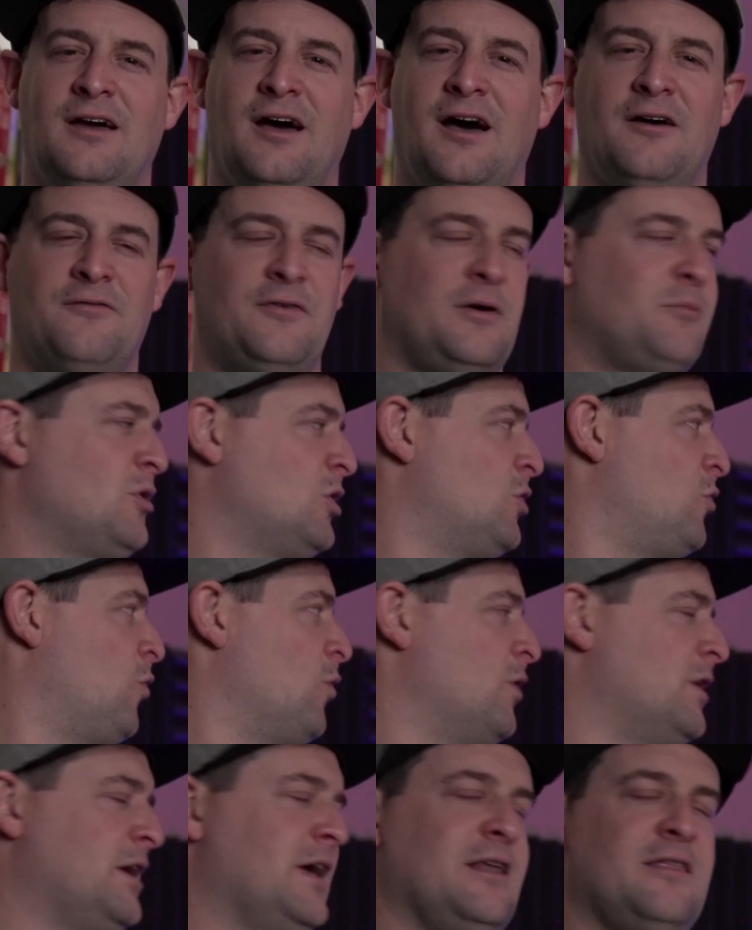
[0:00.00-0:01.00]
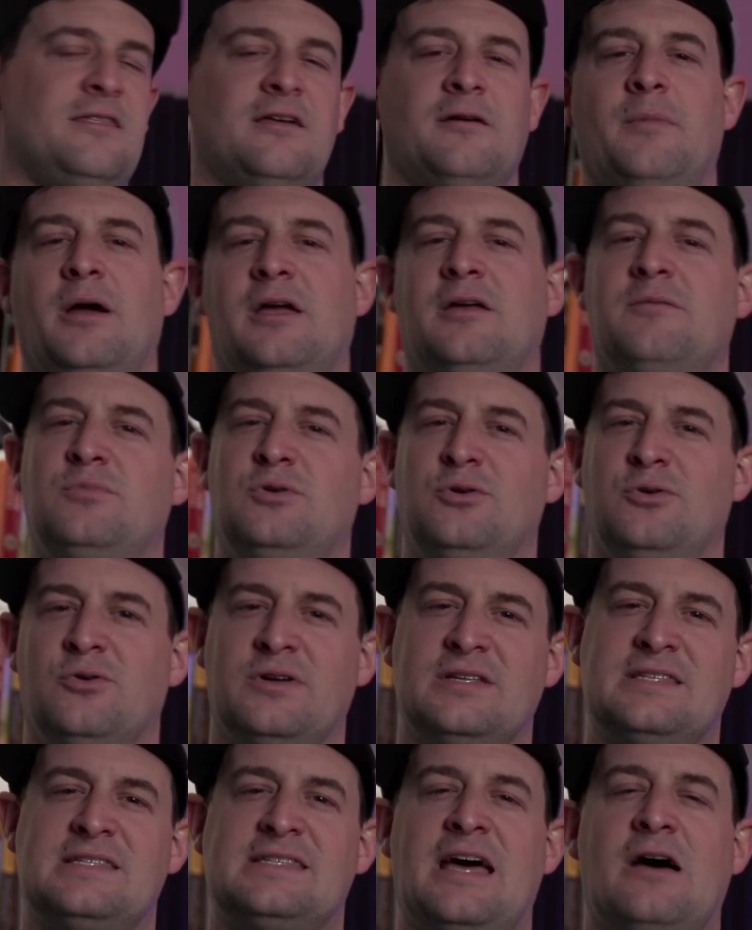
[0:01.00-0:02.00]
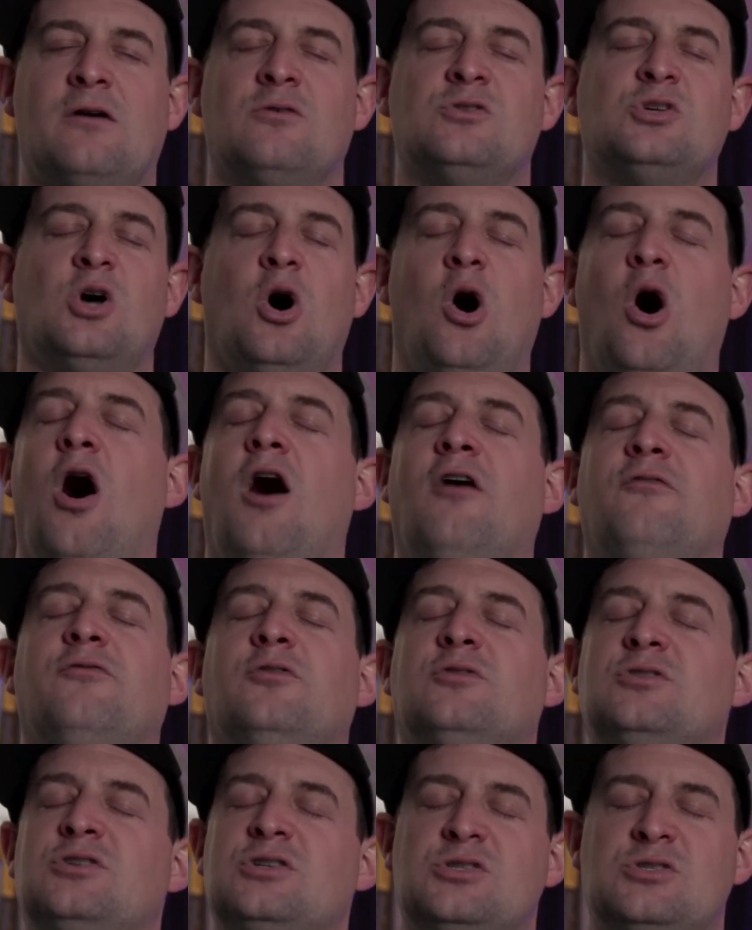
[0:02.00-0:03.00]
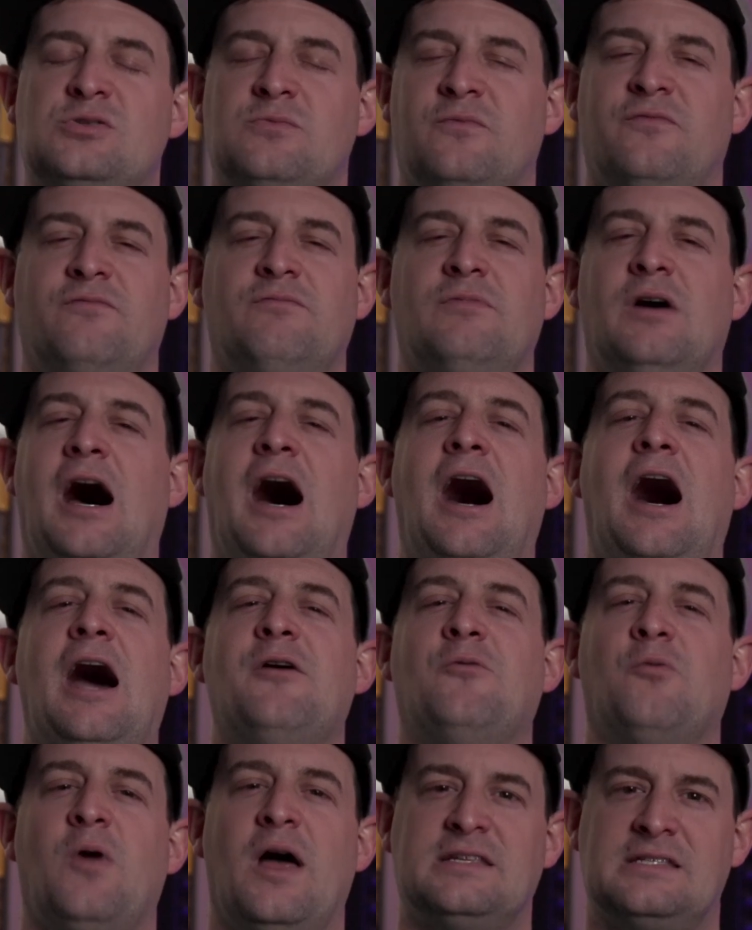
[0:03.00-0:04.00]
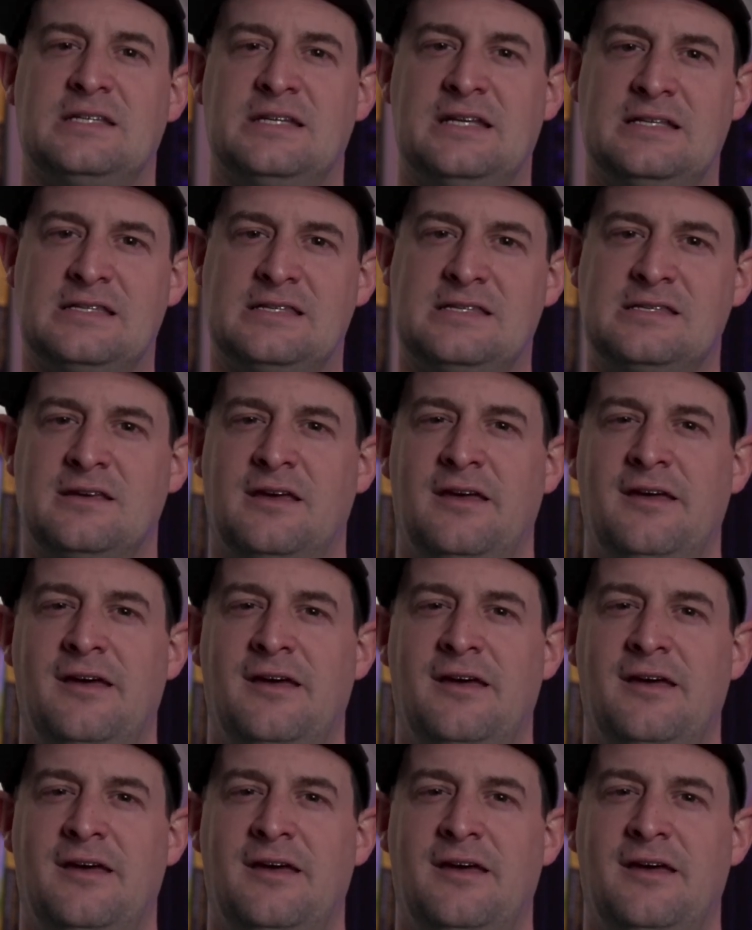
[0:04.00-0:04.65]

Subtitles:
If I'm recording anything on my computer, it sounds awful, just high resonance.